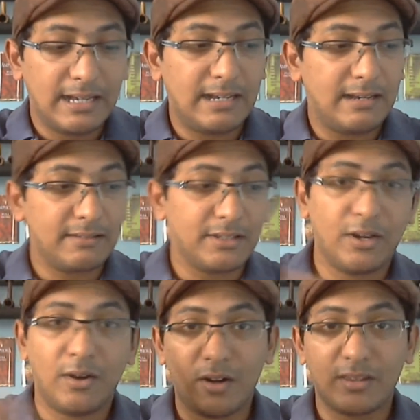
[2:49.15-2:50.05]

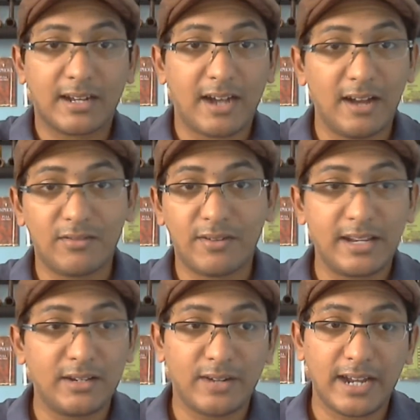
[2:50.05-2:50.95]
out of the
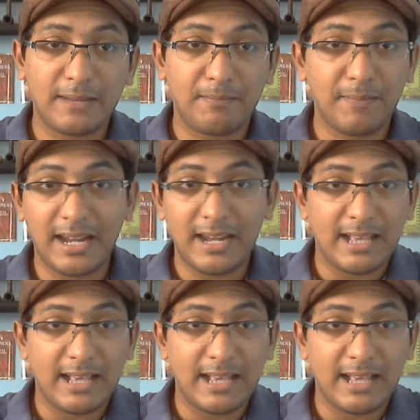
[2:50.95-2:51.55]
country to get it made,